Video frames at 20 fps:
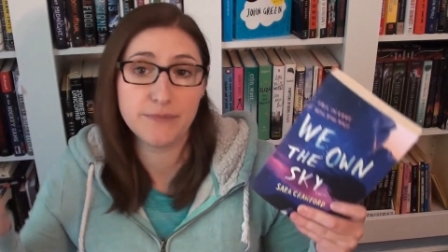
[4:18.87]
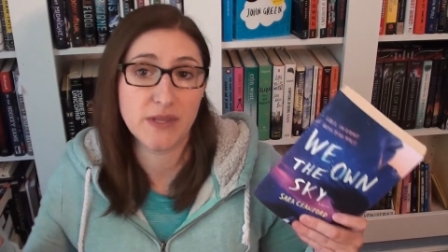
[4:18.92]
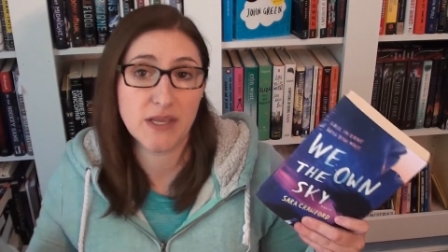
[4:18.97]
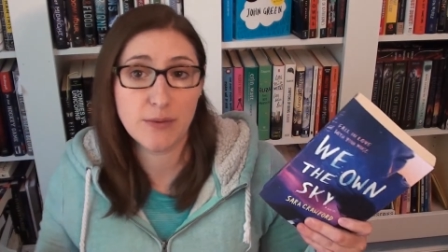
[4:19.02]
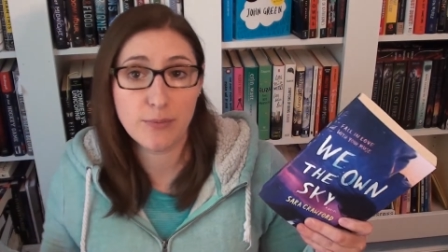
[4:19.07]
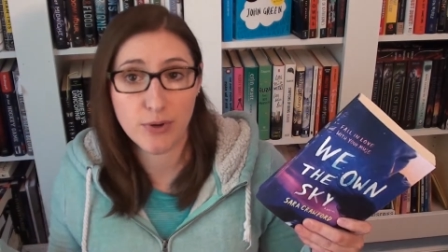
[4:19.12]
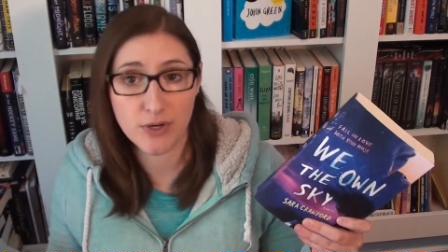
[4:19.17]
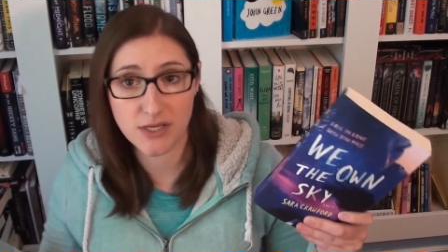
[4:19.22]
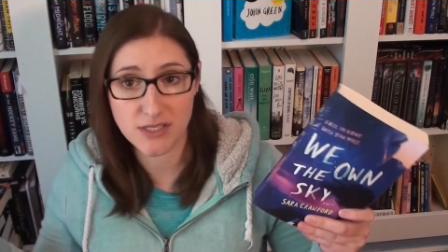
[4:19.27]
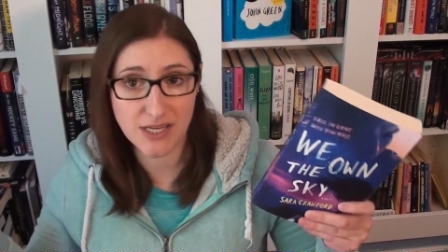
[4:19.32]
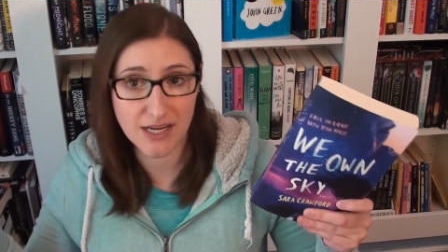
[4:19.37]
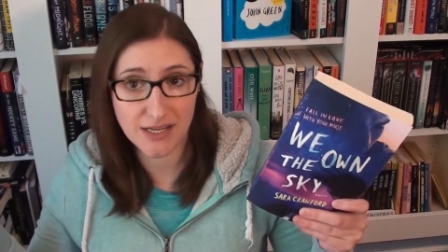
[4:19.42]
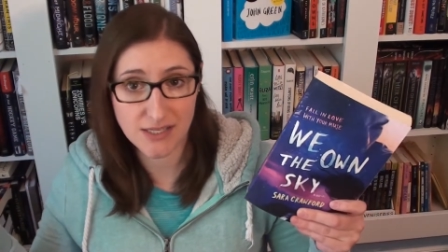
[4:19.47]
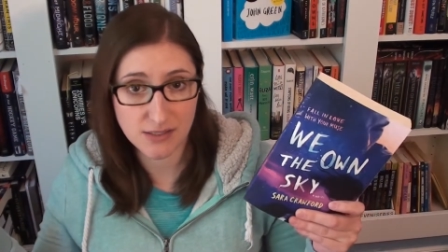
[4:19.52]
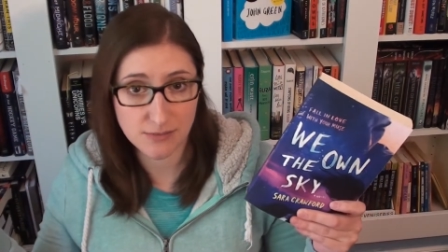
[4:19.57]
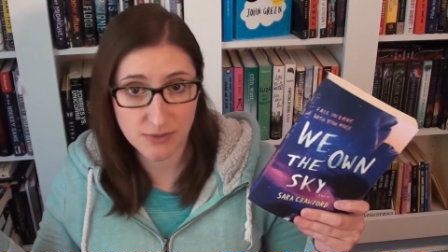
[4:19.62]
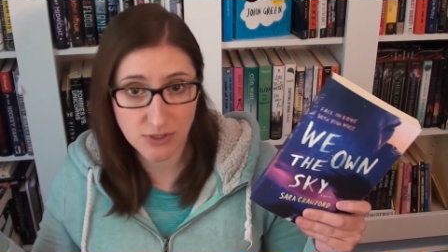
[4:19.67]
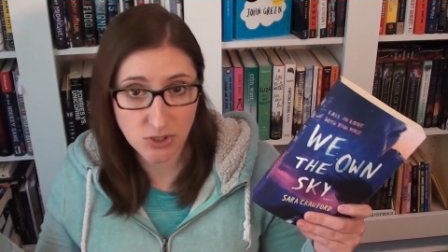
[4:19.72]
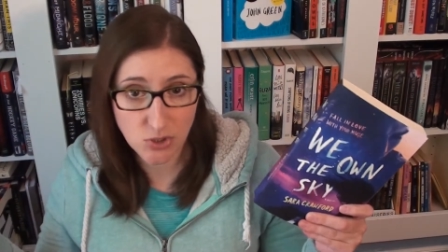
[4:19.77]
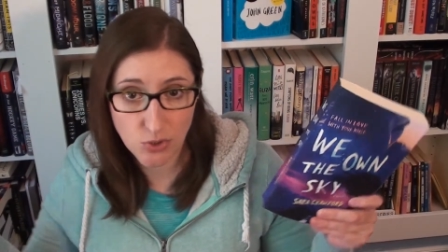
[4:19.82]
he put his
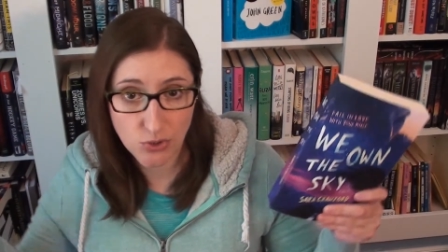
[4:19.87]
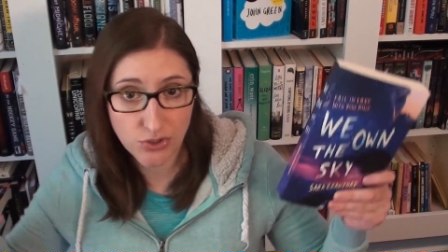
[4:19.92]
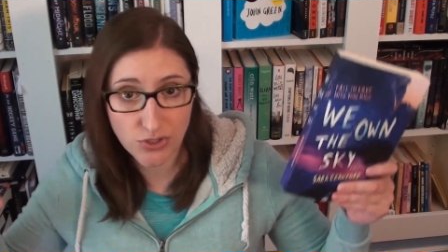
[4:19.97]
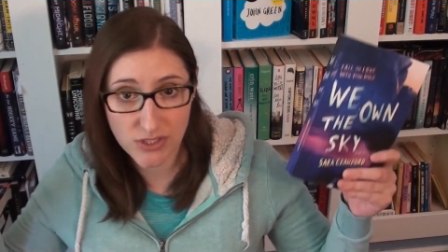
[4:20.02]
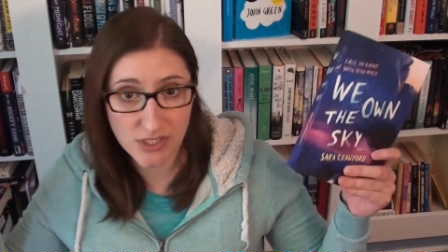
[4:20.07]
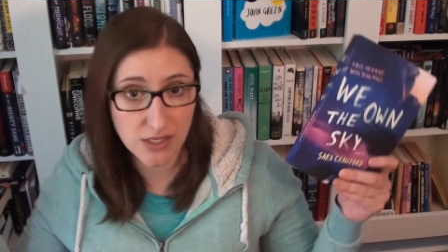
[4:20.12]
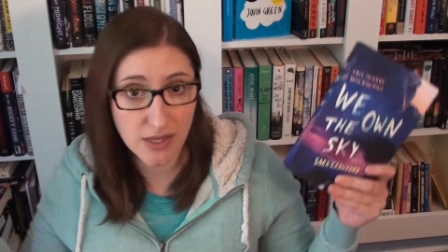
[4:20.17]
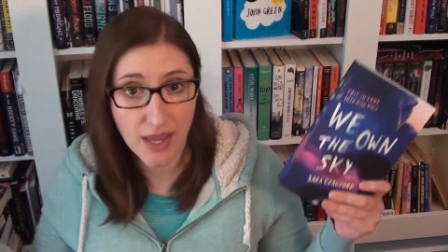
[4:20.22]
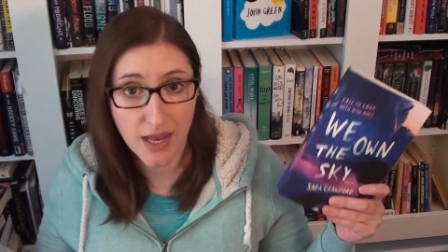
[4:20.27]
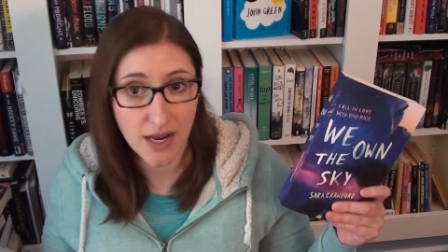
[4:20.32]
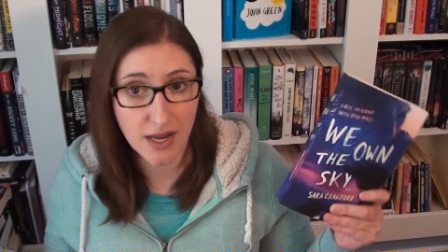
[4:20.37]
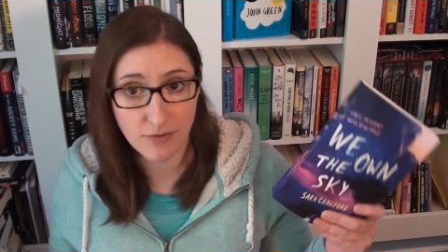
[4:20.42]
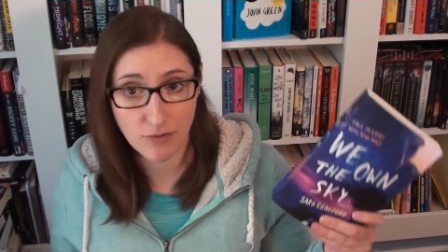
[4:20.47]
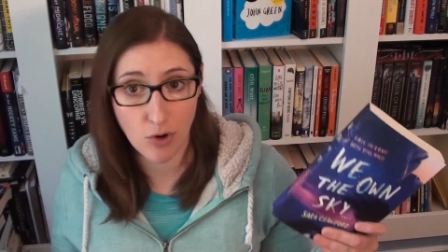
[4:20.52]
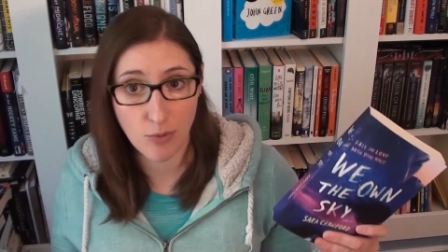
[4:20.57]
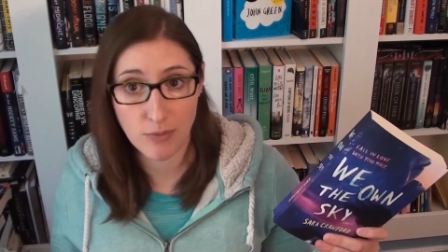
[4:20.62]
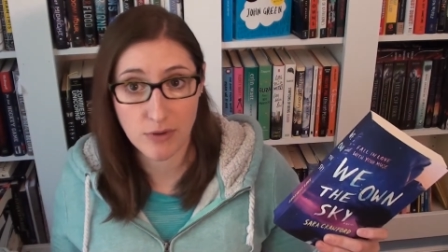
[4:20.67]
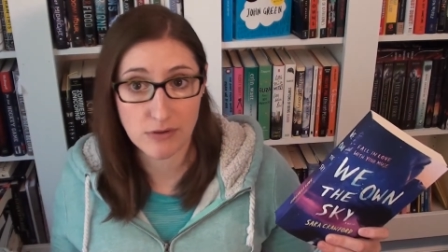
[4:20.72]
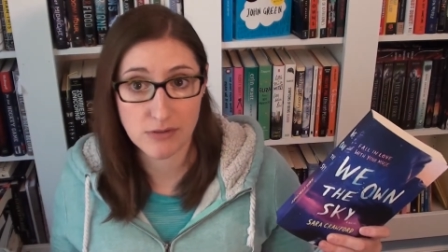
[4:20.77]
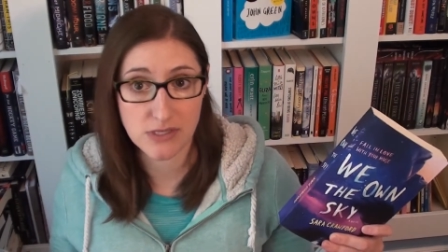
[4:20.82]
hands on my shoulders and then I
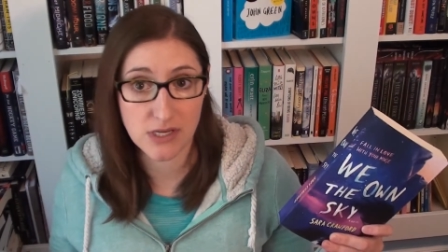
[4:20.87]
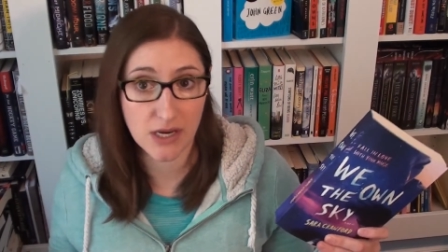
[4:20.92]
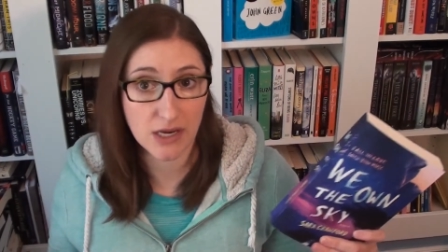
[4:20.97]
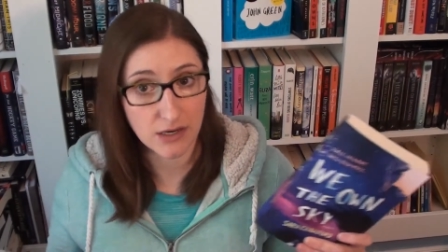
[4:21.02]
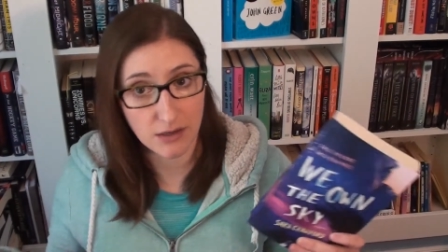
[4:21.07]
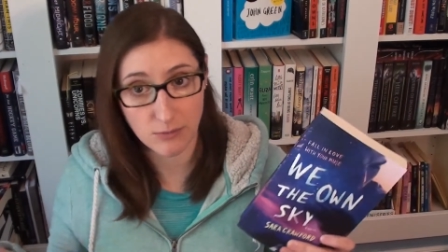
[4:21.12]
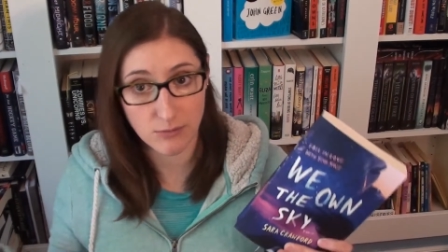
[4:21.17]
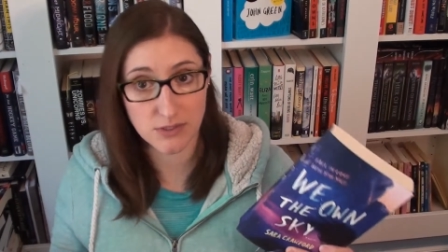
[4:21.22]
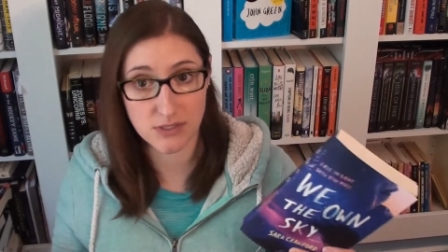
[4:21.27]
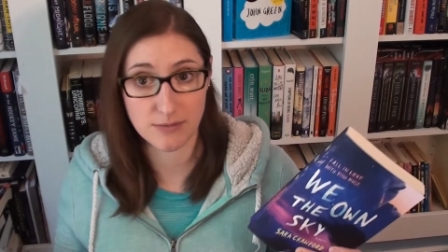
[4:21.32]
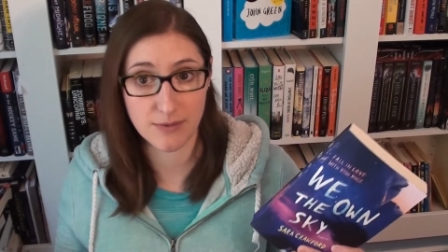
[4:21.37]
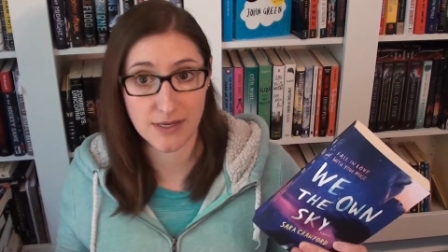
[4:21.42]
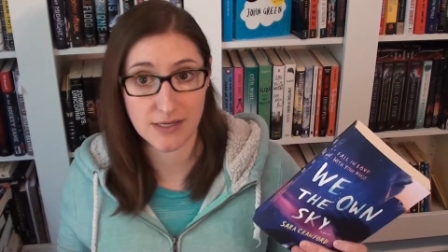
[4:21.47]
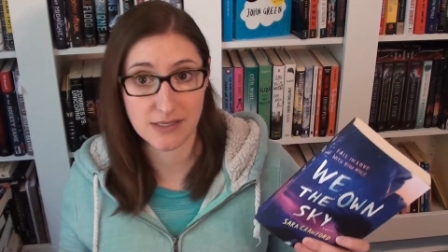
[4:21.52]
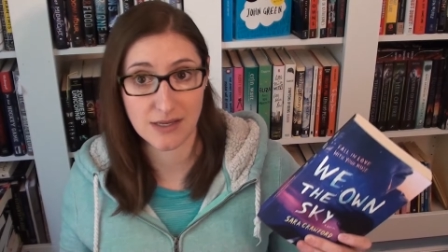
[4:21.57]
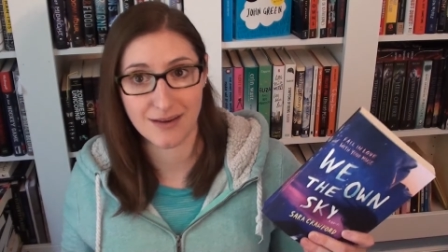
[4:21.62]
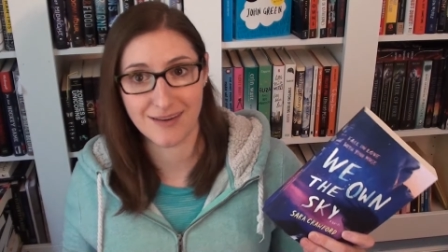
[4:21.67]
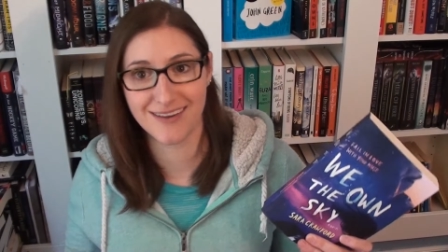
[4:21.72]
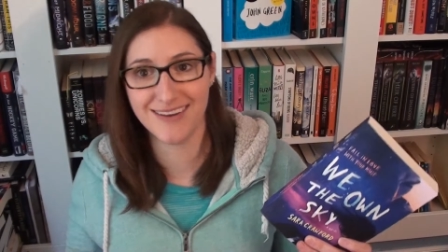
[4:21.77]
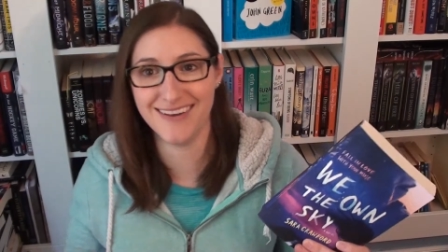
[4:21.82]
wrote music and it was
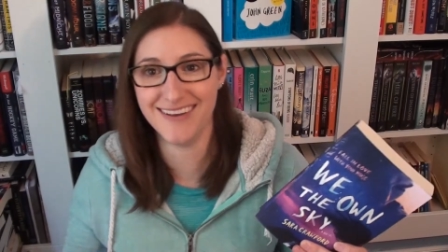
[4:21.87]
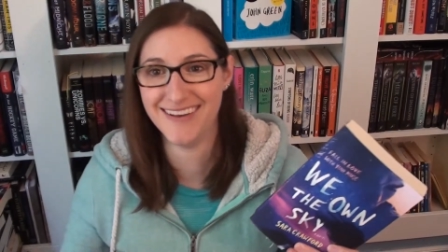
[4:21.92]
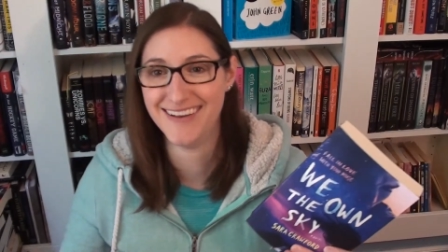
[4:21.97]
amazing.